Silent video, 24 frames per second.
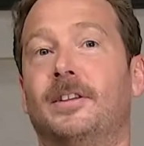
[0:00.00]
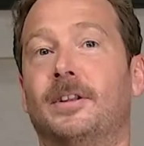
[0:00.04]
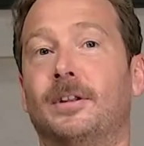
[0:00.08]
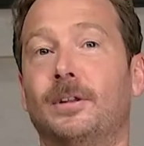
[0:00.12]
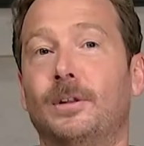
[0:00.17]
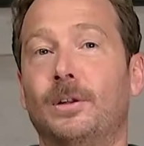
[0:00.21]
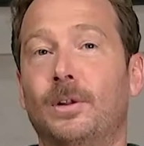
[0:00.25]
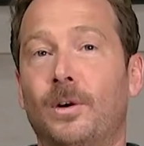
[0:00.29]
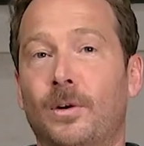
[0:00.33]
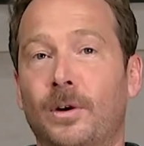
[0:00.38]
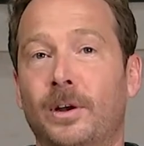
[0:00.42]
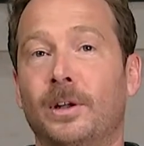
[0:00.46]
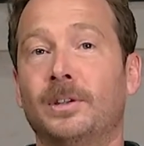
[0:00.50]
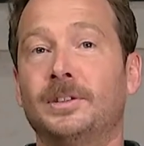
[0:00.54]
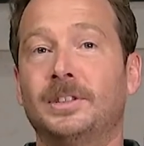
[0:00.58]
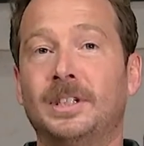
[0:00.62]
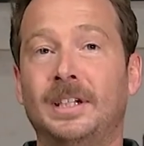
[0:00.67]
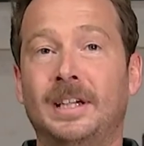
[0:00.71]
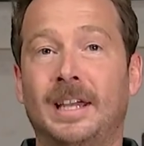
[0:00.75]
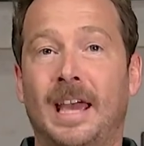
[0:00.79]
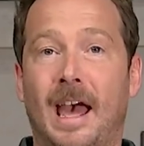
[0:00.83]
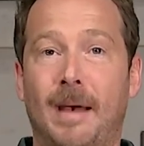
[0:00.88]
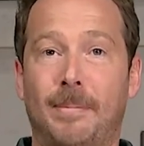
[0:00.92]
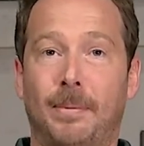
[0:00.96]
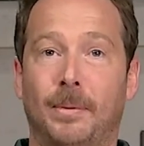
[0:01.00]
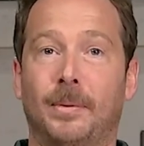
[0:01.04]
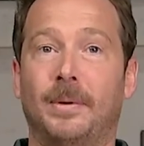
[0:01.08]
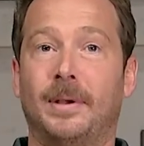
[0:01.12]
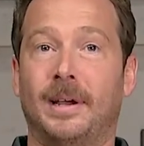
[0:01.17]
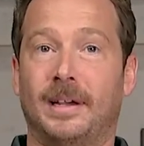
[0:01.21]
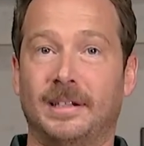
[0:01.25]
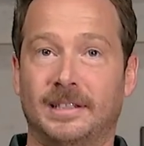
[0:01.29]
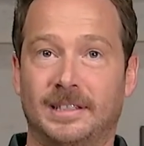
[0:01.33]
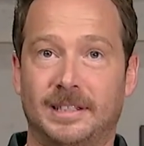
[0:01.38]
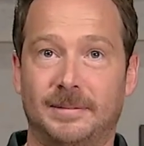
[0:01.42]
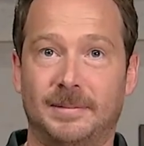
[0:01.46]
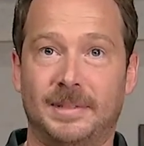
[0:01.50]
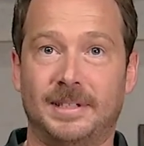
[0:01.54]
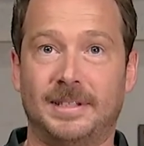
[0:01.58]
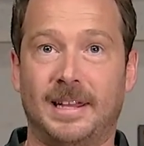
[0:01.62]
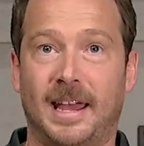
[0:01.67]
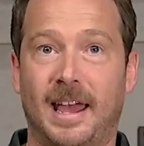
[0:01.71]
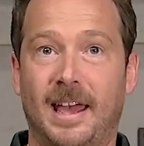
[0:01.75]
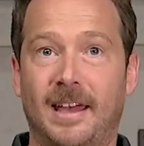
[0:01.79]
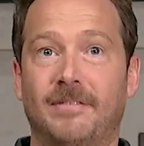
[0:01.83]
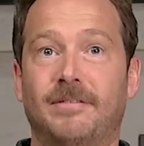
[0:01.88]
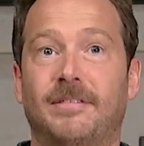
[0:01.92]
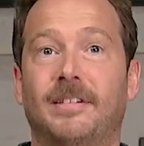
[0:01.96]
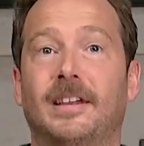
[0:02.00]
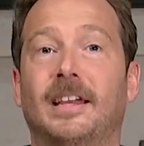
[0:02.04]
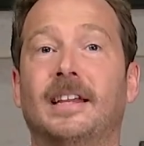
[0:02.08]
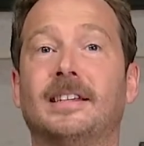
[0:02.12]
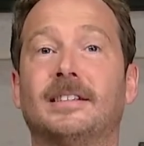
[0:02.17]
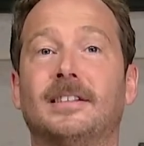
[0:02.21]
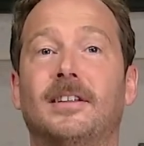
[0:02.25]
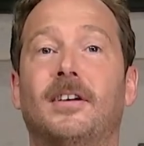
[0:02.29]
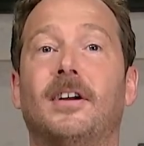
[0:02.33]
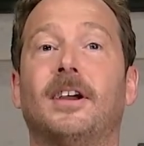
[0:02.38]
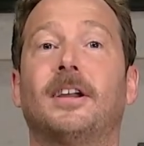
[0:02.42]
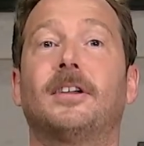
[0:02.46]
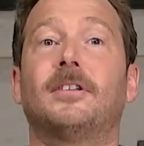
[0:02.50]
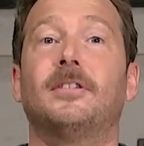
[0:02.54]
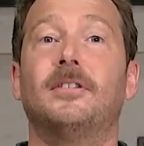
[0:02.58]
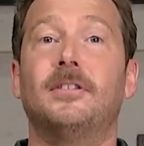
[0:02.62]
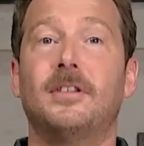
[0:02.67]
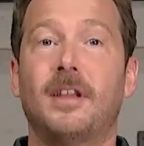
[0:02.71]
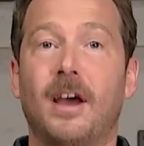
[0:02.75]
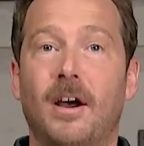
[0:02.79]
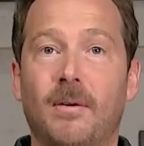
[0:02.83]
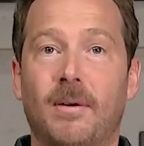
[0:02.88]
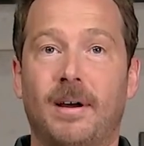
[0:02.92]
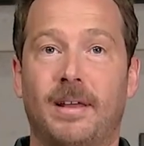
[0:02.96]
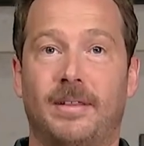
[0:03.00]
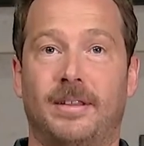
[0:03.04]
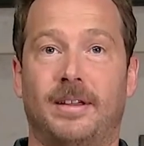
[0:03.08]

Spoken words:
The loyalty Apple customers have is like no